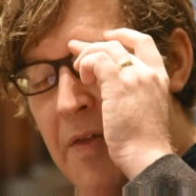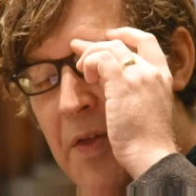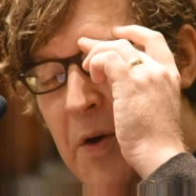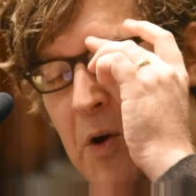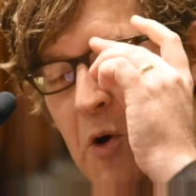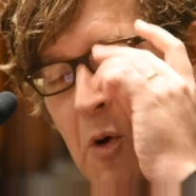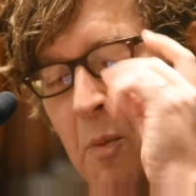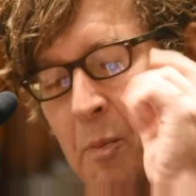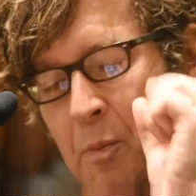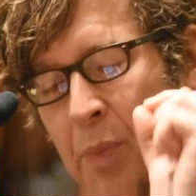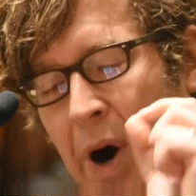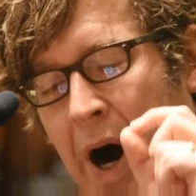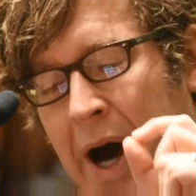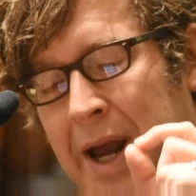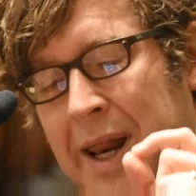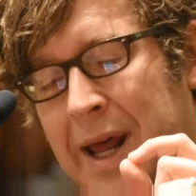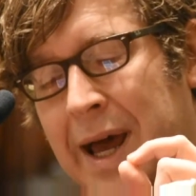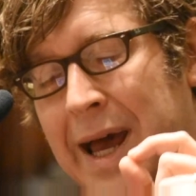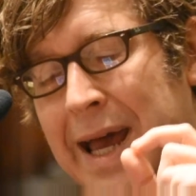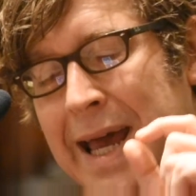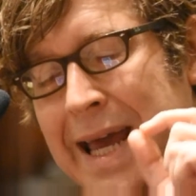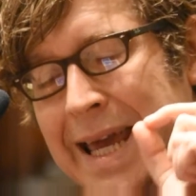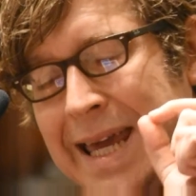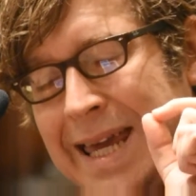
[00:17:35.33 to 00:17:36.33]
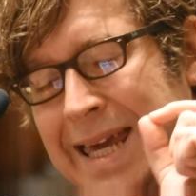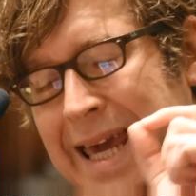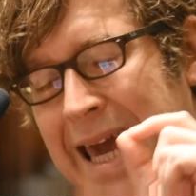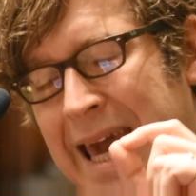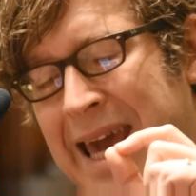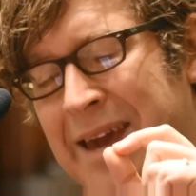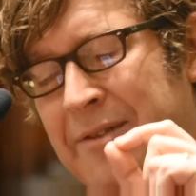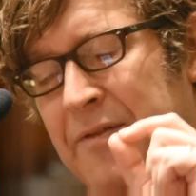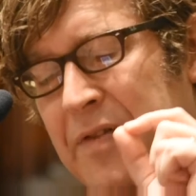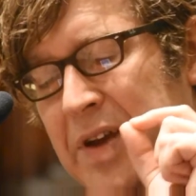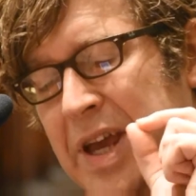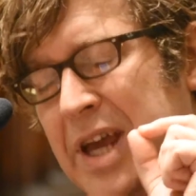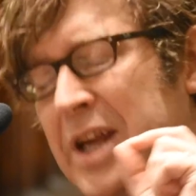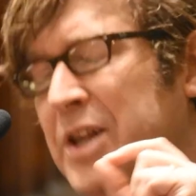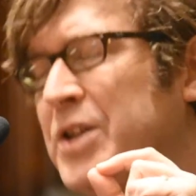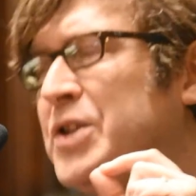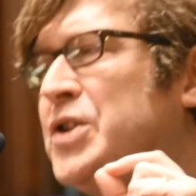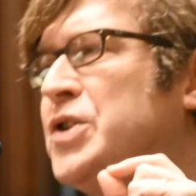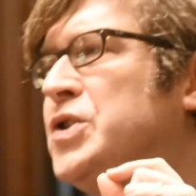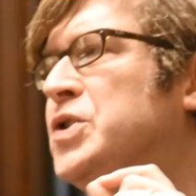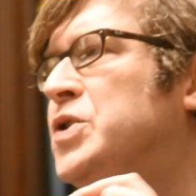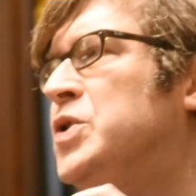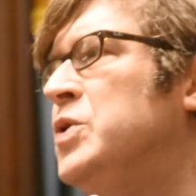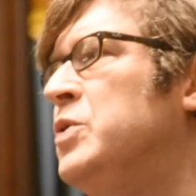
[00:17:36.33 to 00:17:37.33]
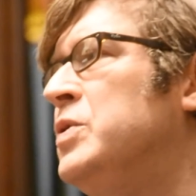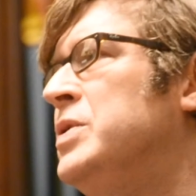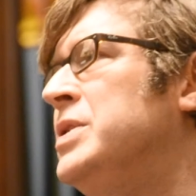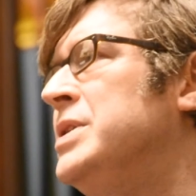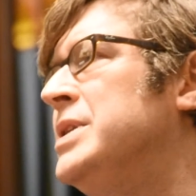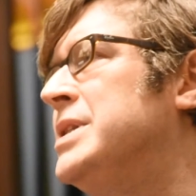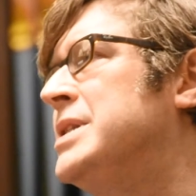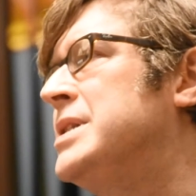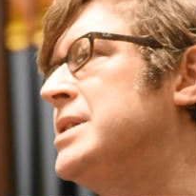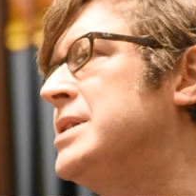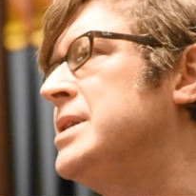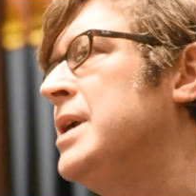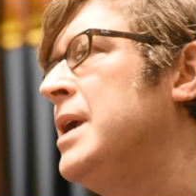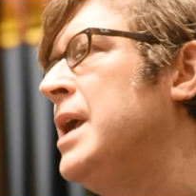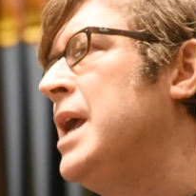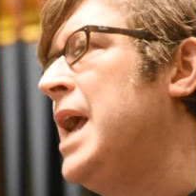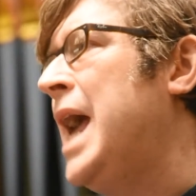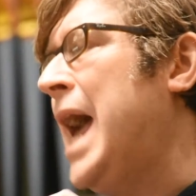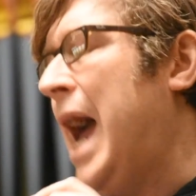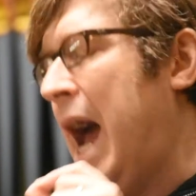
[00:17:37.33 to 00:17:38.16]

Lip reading: that Obata gave his students